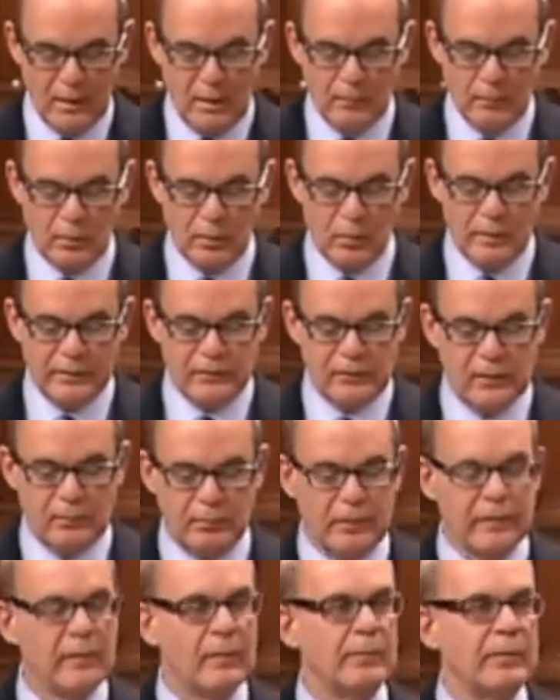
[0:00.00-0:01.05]
But quite
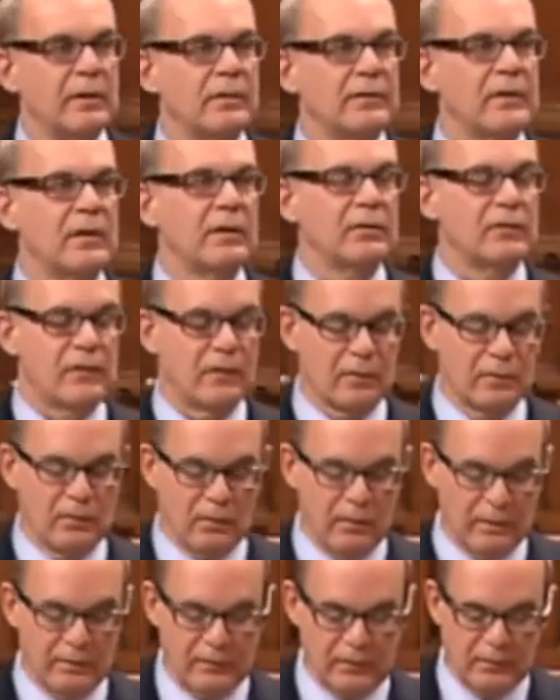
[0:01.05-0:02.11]
simply, the bill takes the
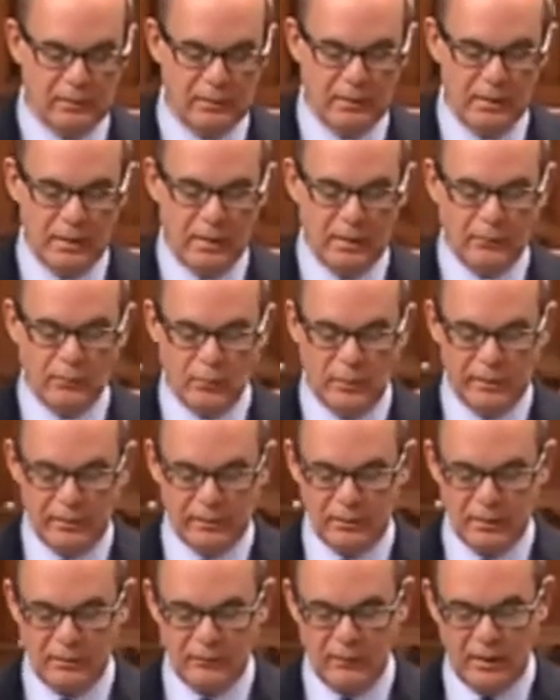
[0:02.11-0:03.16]
current unwritten
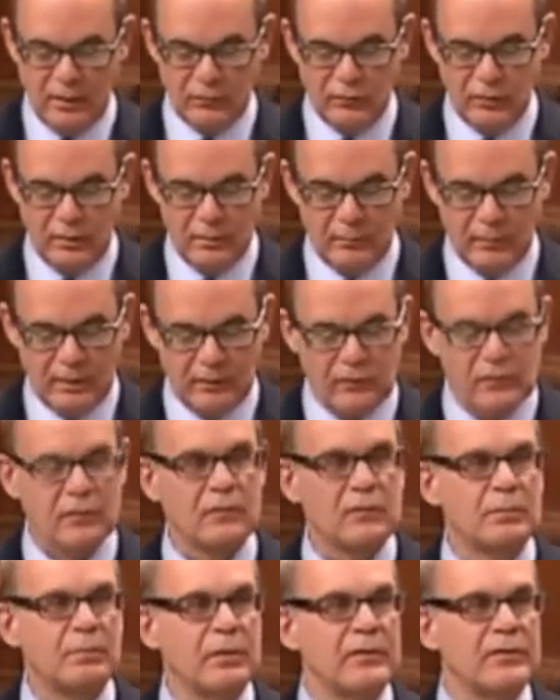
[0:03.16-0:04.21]
convention and makes
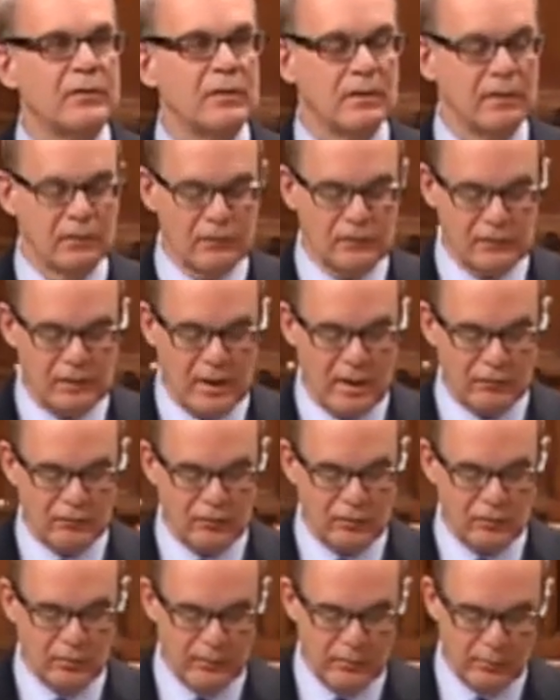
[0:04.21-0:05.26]
explicit in
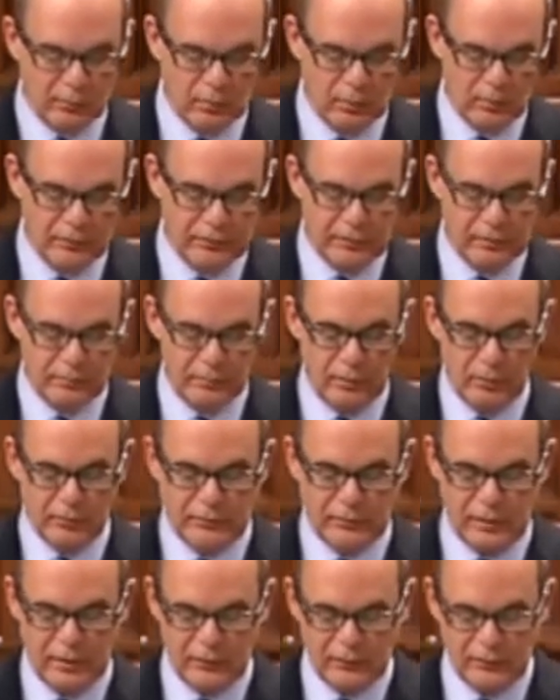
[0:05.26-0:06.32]
statute the rules and
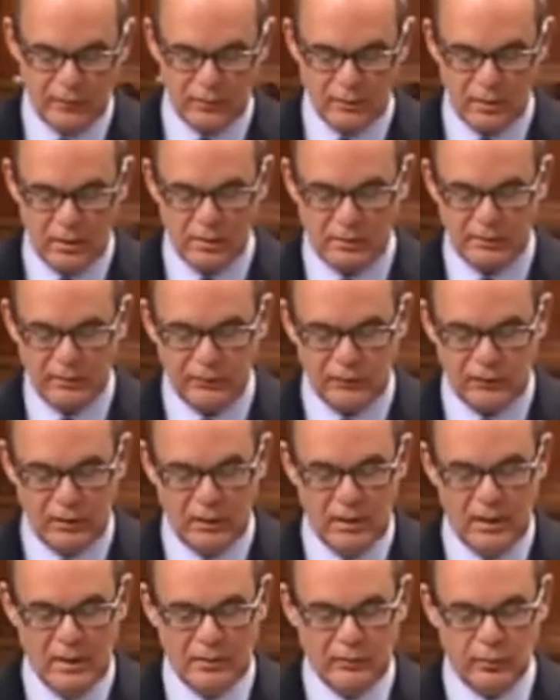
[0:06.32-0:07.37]
process for caucus
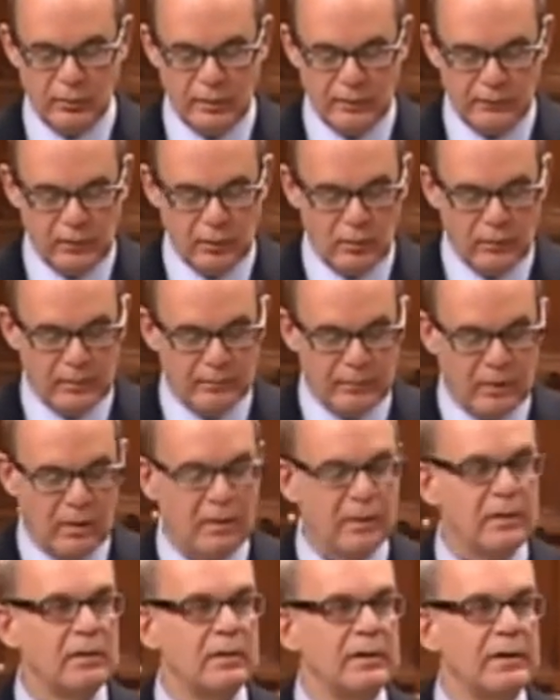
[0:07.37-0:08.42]
to review the
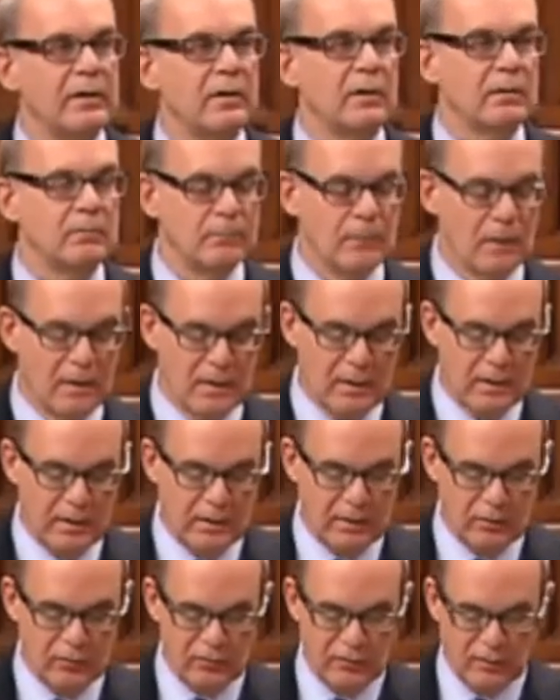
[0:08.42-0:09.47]
party leader.
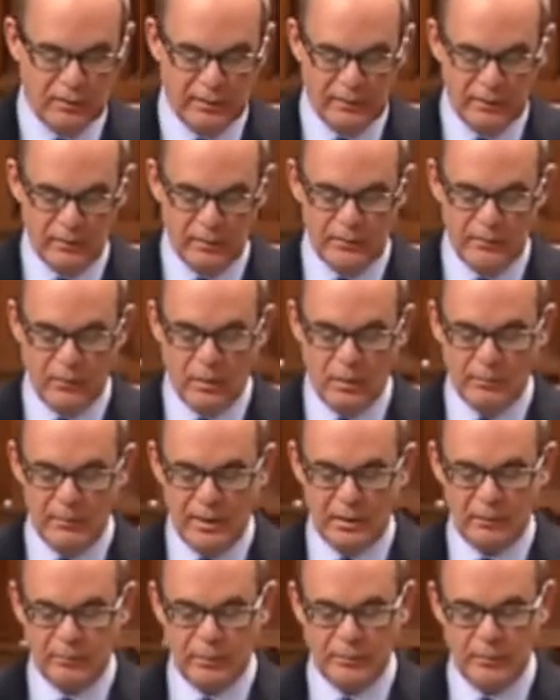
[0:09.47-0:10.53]
Additionally, the Reform
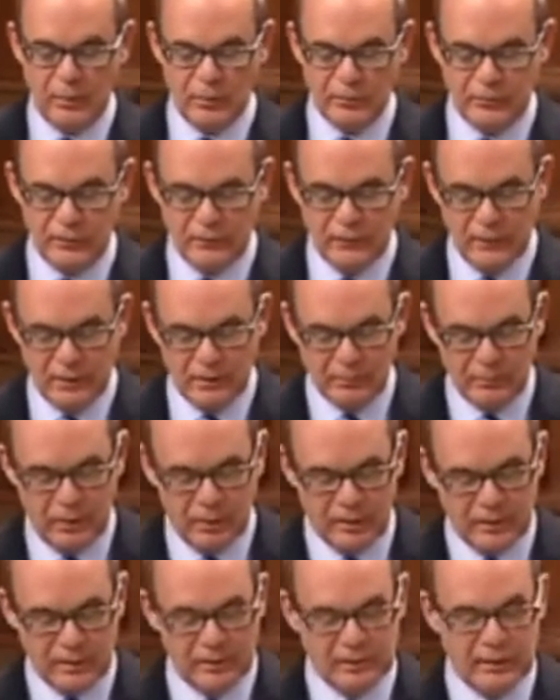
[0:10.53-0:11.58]
Act proposes that a
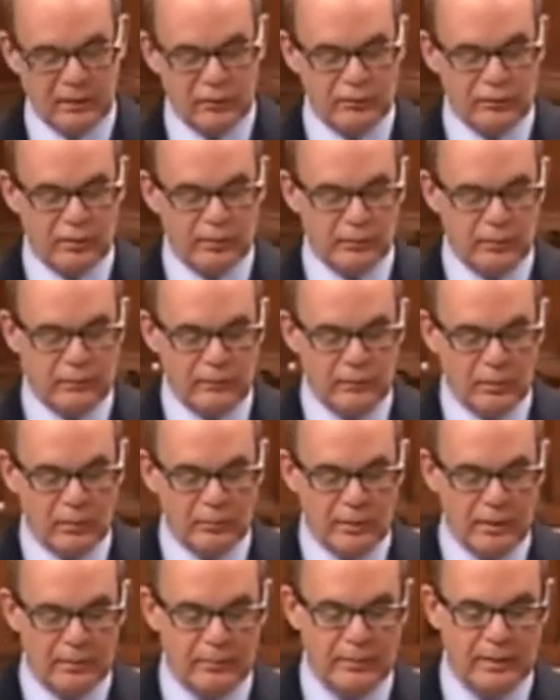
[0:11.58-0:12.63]
party leadership review
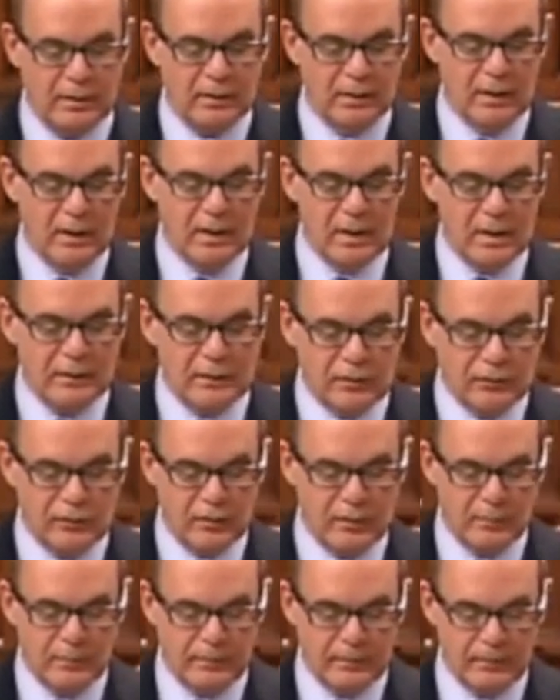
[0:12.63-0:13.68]
may be
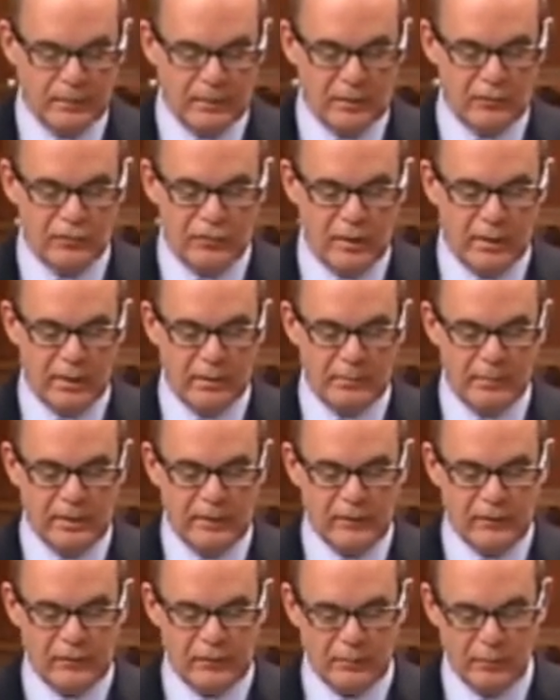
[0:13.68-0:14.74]
initiated by the
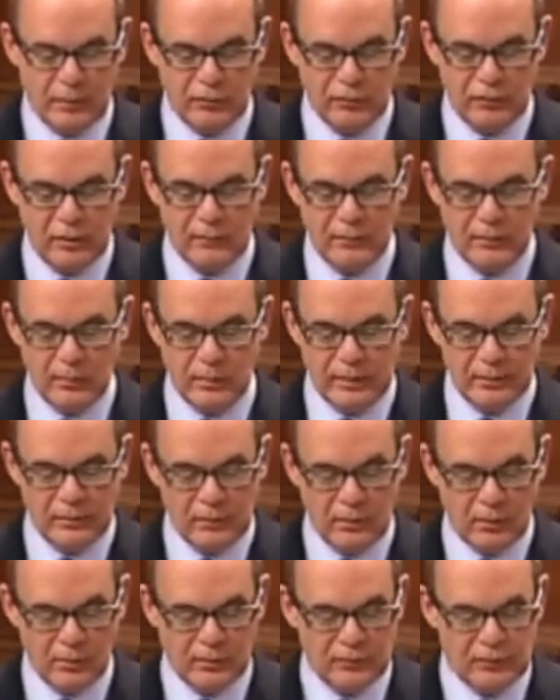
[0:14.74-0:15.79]
submission of a written
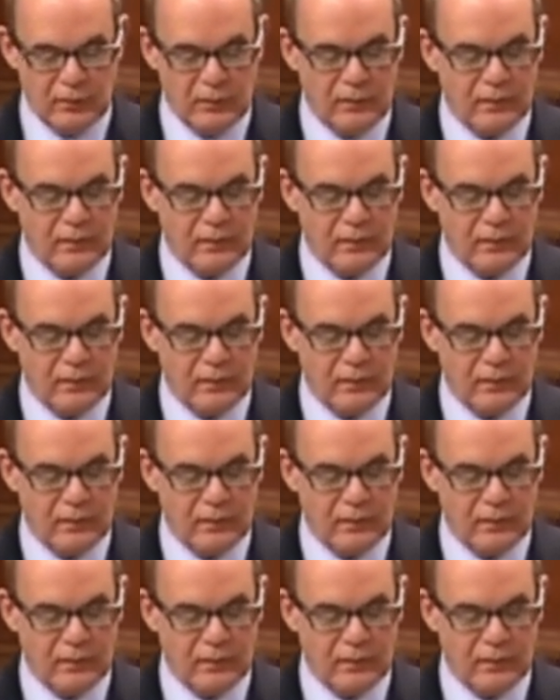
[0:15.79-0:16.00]
notice to the